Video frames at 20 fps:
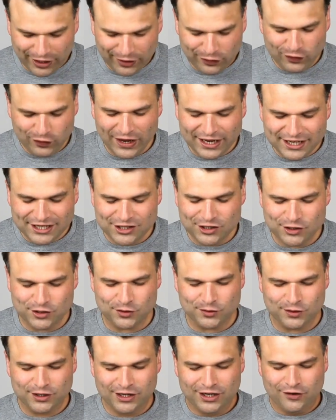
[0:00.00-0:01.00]
God, I
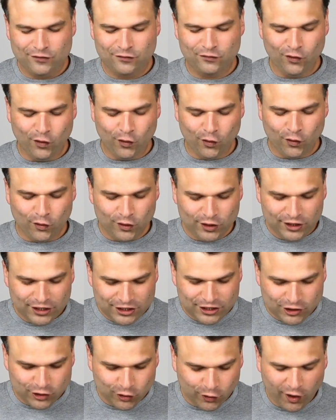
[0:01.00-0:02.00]
thank you
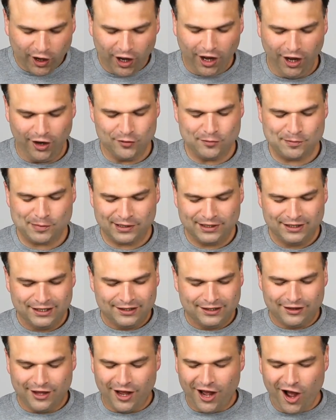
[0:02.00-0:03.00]
for your hope.
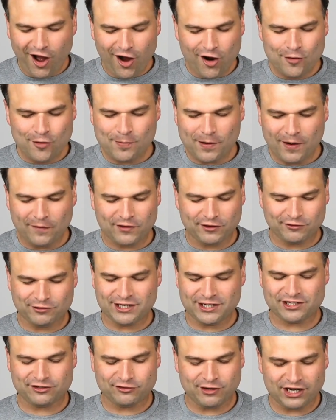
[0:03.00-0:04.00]
The hope
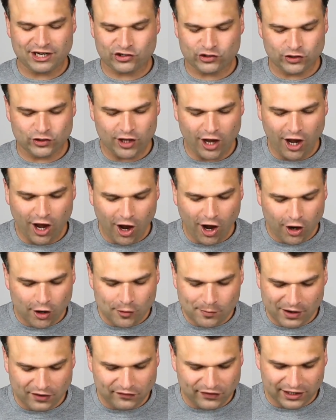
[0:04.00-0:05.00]
of the resurrection, the
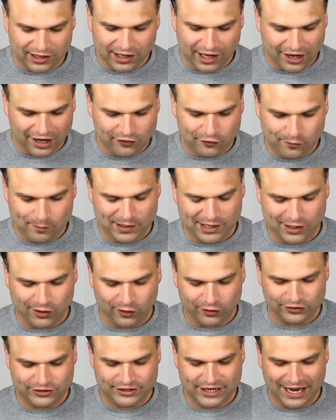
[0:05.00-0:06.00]
hope of a life
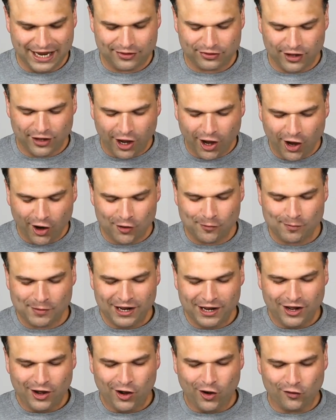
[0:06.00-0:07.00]
beyond death, the
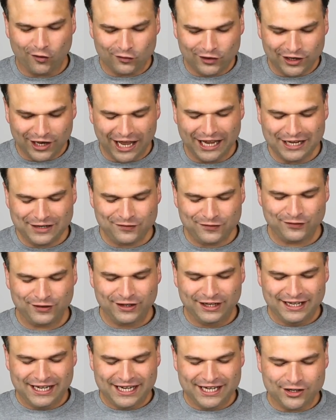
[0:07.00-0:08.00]
hope of
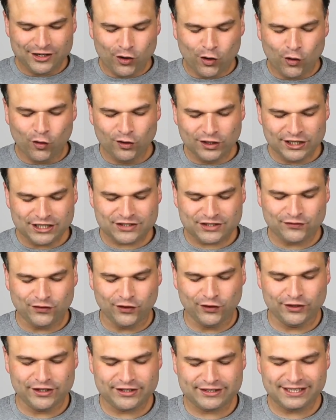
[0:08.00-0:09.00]
life in all
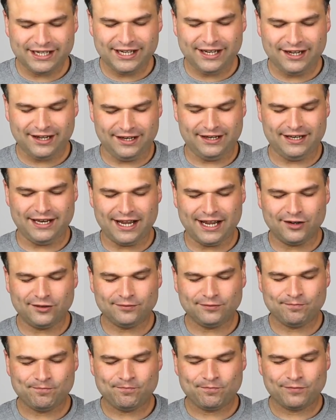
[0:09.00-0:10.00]
its fullness here and
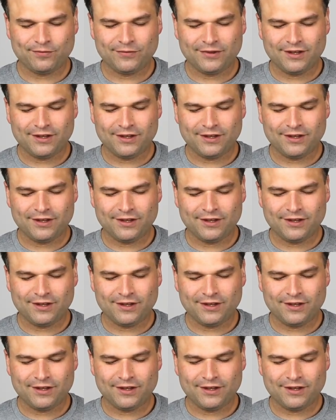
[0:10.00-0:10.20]
now.